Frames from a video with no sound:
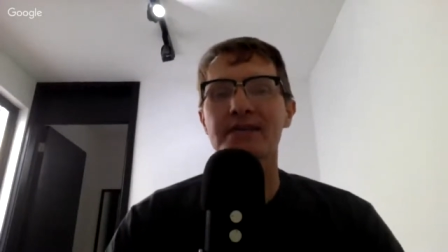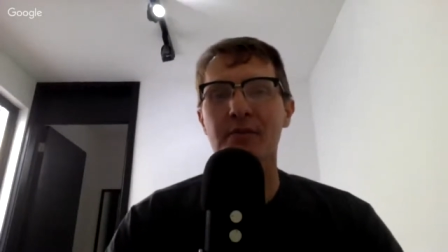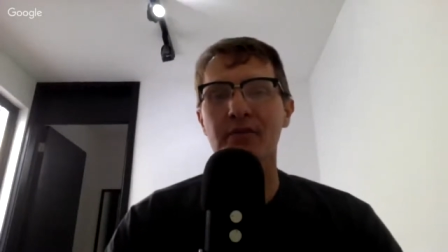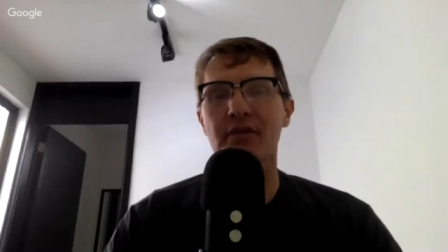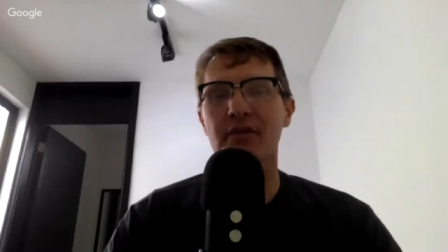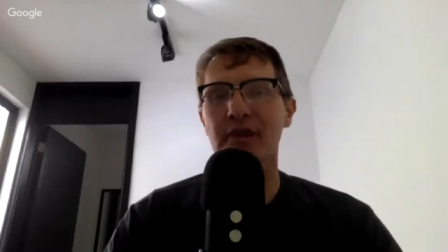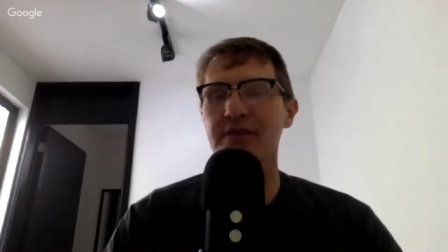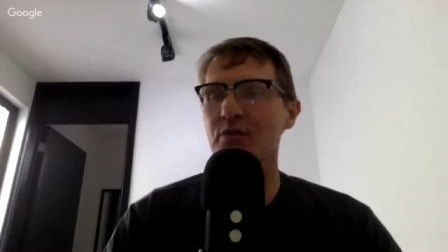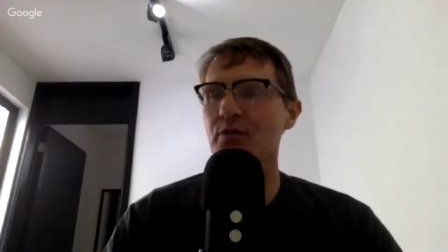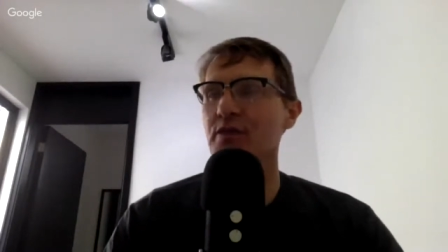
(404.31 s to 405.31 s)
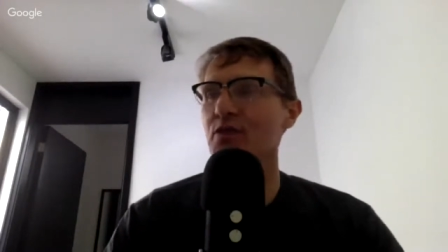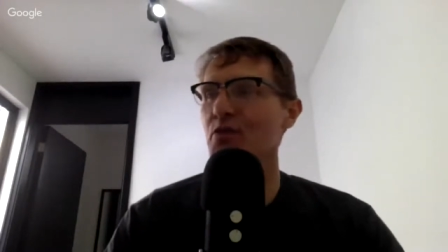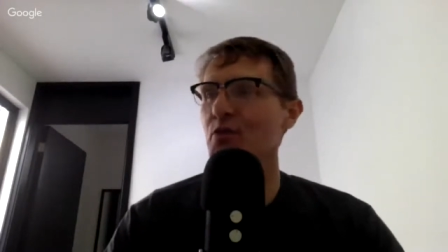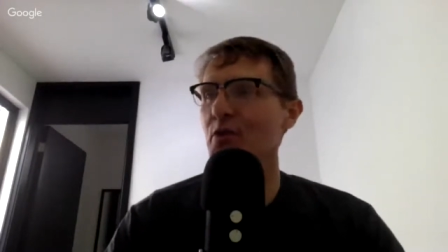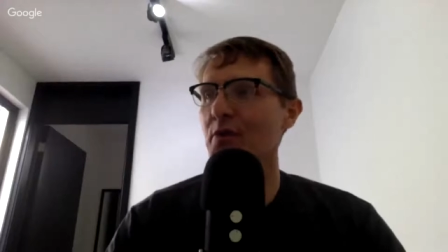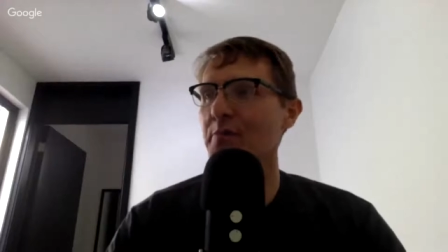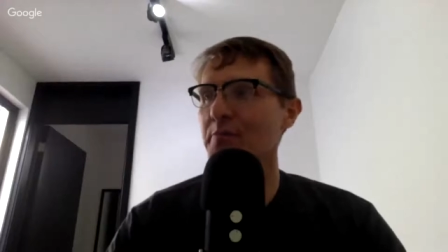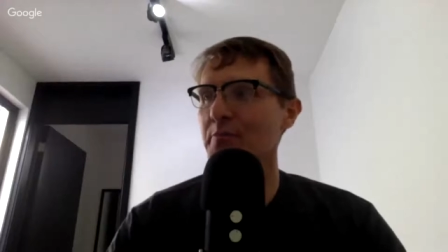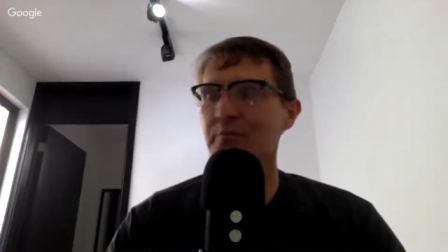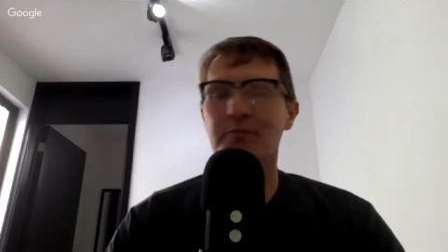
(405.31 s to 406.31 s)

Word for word: Some of the things that we do um,